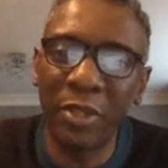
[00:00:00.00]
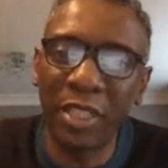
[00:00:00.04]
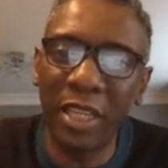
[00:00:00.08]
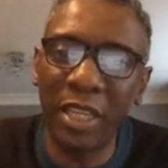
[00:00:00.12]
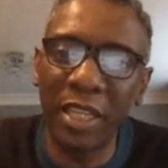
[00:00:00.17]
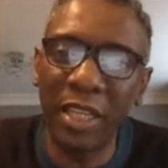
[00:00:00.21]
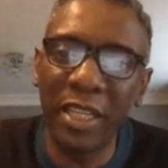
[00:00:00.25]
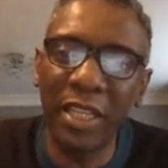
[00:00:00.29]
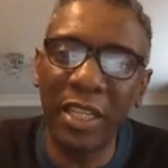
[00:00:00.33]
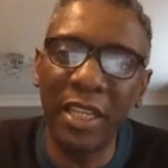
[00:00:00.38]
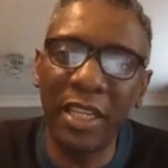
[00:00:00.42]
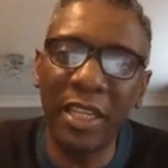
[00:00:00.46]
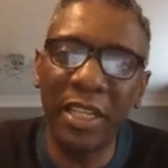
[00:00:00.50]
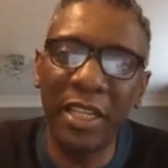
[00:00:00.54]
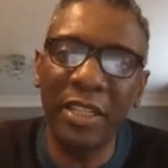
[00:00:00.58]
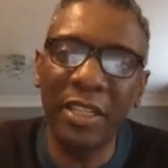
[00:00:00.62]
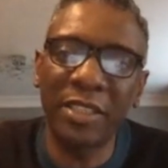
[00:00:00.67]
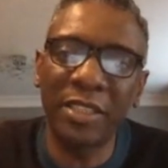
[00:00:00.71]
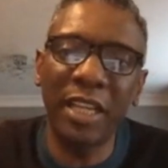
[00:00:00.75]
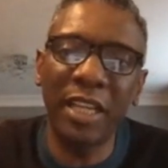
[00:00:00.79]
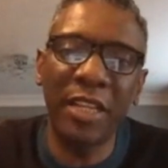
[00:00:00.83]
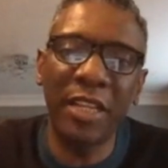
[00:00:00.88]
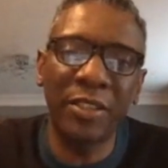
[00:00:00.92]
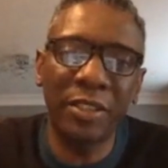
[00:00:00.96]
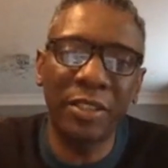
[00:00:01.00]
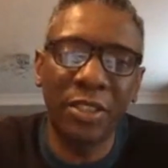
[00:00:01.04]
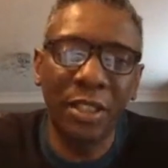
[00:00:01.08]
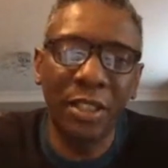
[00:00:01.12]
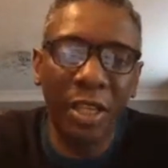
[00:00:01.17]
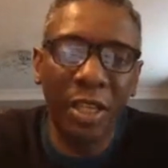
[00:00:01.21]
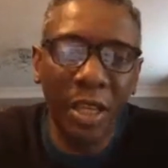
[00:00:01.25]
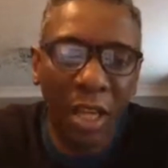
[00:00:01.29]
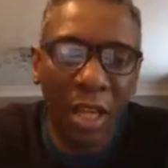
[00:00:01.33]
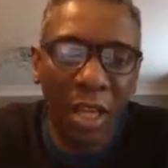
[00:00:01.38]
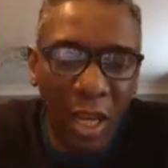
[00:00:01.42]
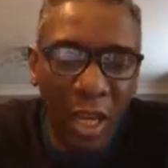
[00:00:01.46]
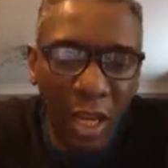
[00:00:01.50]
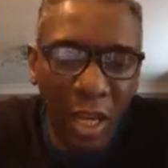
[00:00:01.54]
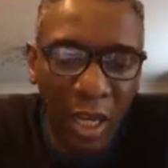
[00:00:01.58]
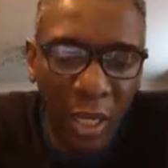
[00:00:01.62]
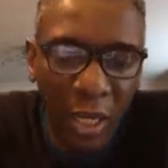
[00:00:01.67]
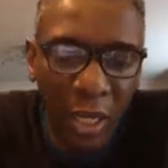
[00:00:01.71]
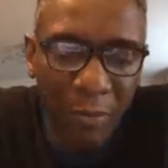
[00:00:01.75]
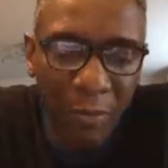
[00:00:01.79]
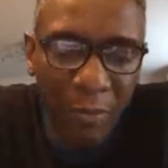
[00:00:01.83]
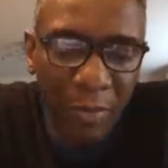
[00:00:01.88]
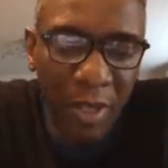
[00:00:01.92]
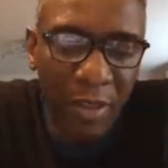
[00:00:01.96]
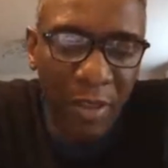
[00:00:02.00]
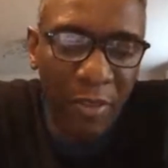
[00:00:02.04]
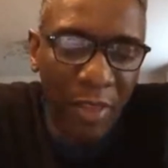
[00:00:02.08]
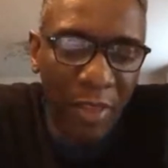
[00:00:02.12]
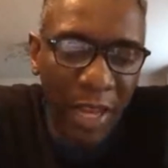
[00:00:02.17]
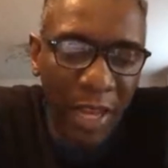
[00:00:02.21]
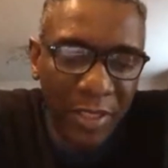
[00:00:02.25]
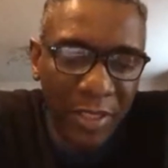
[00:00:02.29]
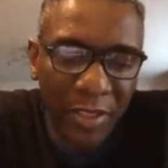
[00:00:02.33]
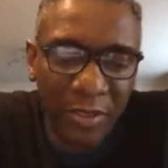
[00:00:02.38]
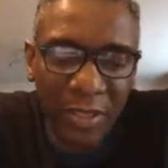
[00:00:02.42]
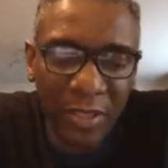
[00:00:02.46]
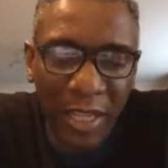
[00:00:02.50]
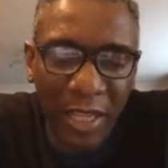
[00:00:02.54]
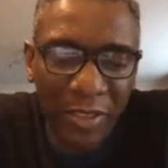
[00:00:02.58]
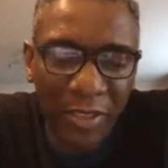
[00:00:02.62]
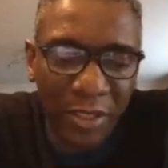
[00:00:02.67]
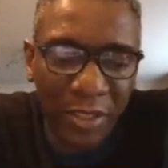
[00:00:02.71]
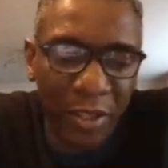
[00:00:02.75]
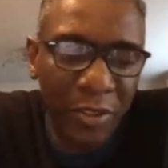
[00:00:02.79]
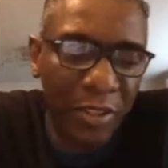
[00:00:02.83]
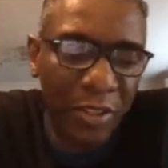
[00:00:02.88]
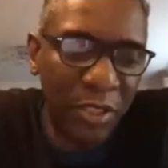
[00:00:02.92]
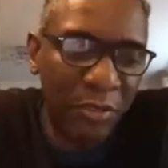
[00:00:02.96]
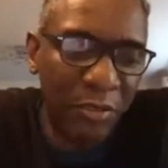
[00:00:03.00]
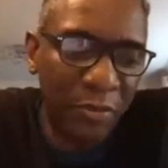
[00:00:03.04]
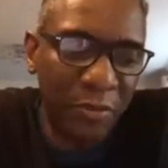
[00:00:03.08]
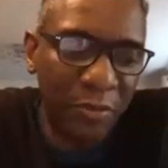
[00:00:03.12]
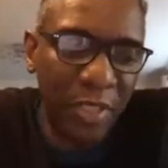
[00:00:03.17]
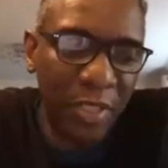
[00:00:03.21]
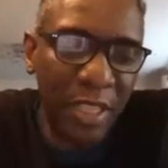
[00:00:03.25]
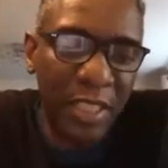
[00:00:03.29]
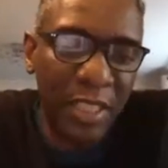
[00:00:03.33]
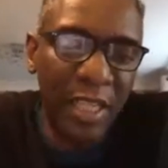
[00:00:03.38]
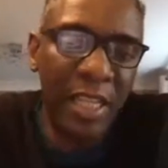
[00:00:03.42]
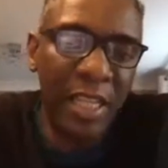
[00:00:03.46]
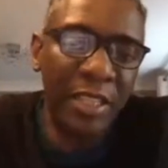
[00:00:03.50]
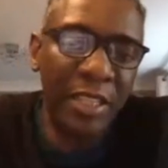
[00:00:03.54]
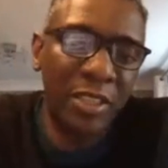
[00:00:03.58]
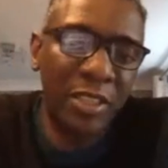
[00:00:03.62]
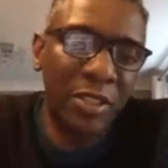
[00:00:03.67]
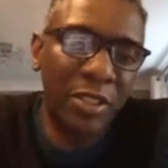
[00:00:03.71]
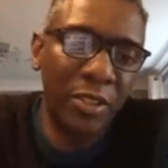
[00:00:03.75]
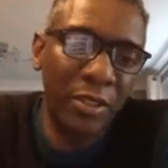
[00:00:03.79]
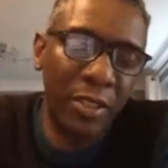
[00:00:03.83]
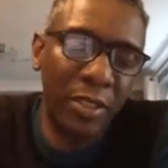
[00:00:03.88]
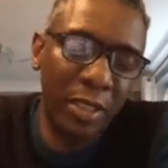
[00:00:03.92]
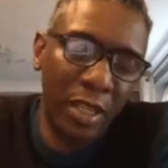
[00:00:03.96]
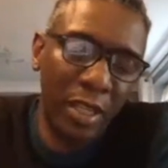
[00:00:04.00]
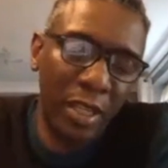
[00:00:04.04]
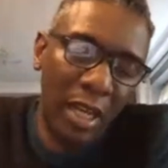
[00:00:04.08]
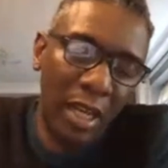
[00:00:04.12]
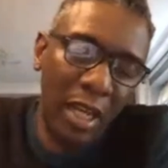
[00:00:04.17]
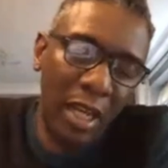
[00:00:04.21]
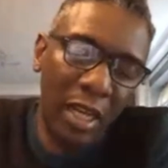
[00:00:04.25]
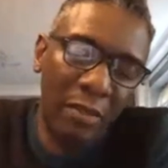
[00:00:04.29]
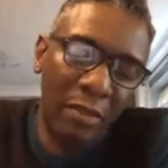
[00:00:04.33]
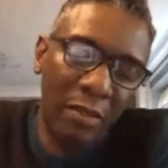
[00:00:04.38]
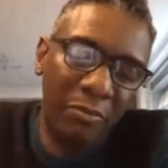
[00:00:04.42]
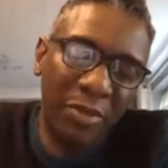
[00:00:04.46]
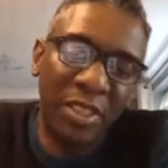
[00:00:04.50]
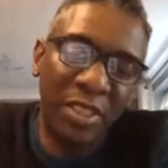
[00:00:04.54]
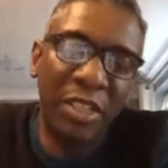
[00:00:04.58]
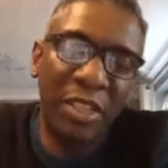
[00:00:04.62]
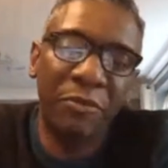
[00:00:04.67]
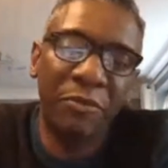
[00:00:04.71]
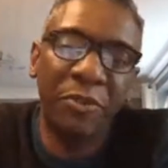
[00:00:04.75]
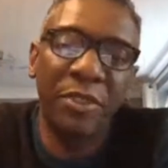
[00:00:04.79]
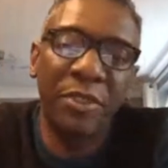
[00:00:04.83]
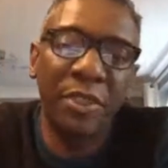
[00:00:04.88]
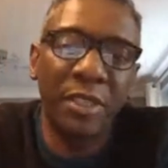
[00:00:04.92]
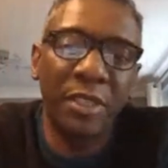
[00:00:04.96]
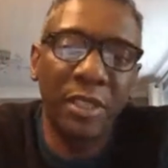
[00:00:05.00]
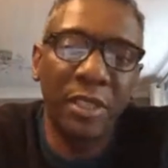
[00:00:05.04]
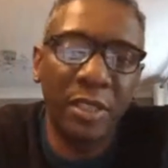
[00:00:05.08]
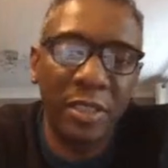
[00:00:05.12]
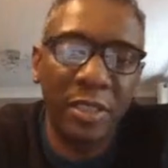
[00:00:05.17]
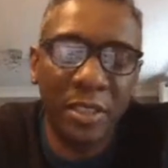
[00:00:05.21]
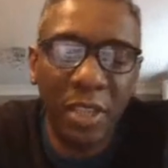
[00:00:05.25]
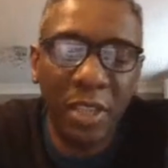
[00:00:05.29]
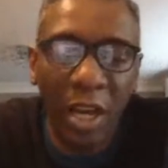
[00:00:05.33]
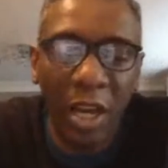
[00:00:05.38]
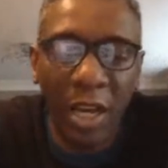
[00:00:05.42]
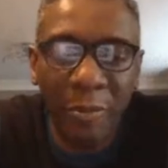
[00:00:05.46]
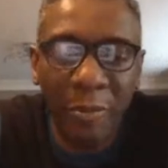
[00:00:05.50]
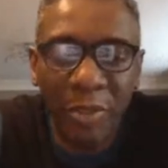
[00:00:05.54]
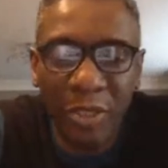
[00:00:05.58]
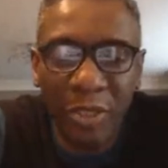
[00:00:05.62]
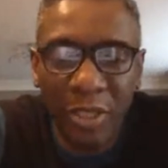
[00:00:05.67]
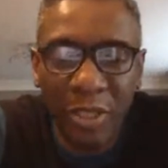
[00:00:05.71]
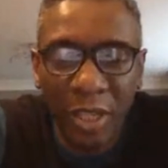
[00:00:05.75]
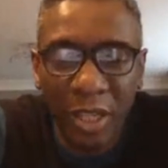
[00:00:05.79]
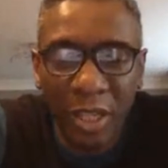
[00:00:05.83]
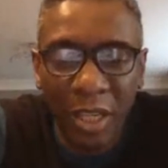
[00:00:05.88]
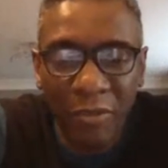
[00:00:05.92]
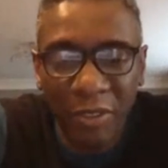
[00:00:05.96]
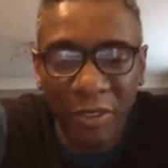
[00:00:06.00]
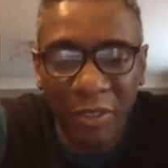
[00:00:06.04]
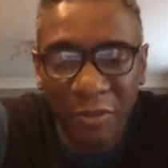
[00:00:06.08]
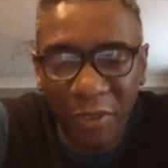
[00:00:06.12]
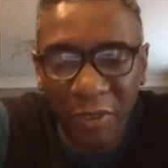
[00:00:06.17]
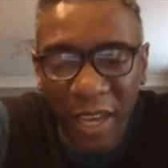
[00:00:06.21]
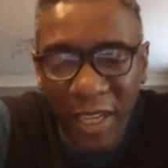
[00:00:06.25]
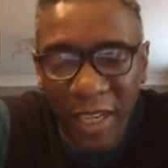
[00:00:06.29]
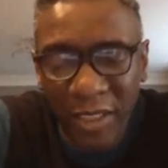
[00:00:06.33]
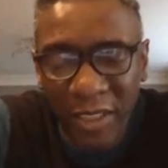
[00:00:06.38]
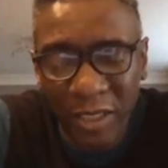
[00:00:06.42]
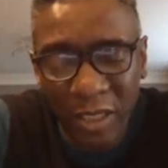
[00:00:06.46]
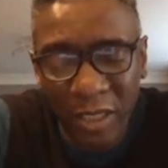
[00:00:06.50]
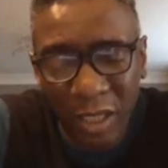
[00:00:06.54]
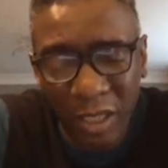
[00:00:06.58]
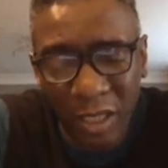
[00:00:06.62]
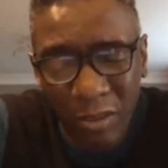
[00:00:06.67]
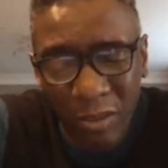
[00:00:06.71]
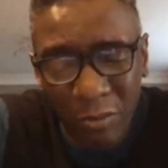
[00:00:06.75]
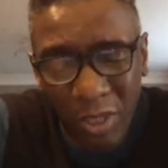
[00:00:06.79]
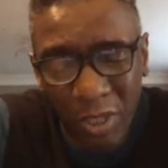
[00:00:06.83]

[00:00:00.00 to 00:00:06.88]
And so in a sense, that's going to feed into different types of effects.